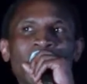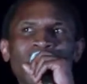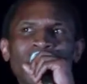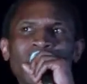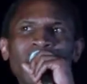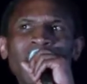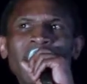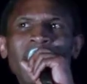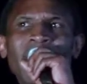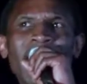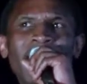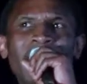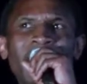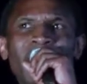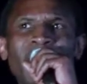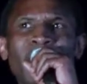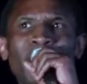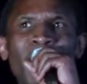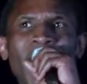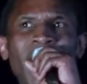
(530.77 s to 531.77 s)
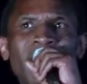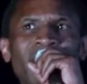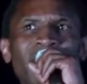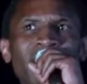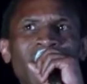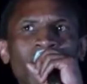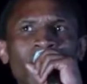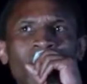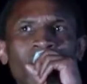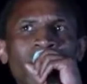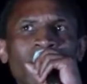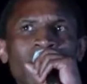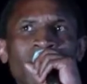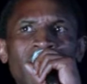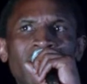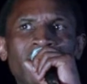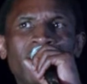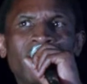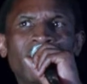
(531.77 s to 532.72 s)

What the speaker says: Jonah liked this part of the woods.